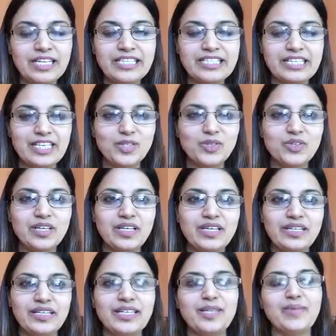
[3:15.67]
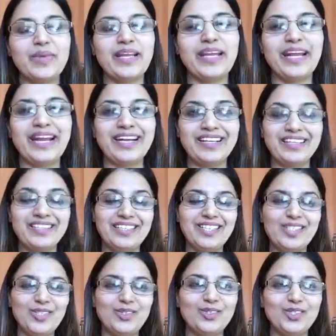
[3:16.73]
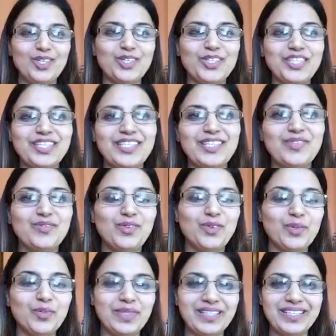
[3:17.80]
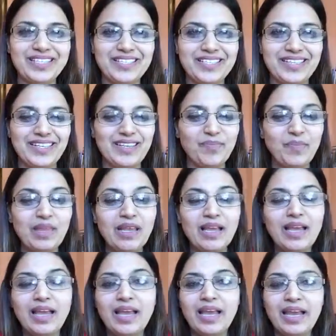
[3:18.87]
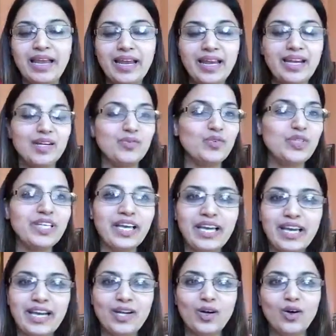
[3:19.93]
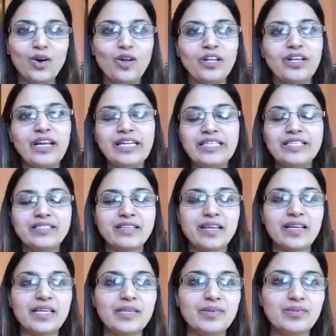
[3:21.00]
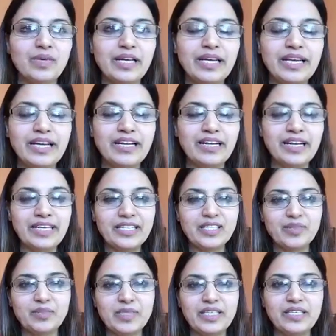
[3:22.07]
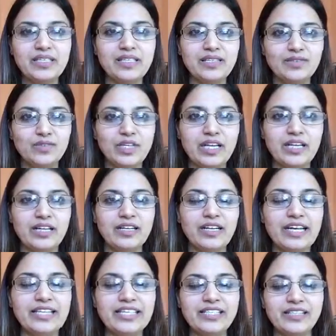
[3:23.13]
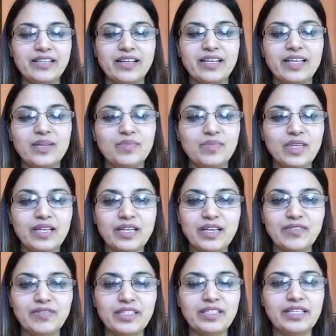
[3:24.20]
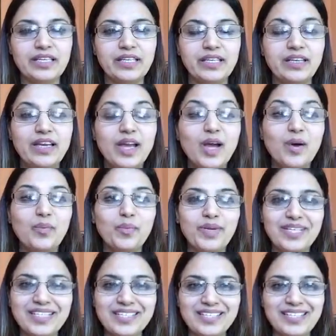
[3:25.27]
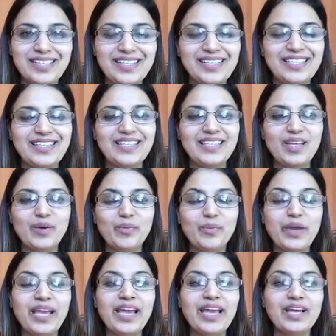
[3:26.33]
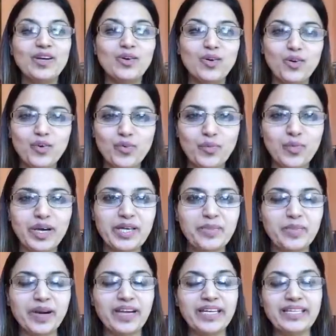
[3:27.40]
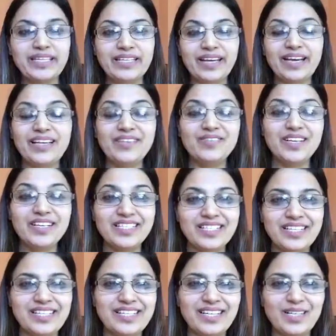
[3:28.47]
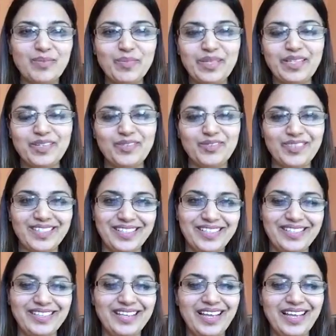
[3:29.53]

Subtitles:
restaurant in Manhattan in New York City for Mother's Day, and we had all nice time. I had nice meal, we had nice time and everything, but still in the back of my mind I was a little bit worried,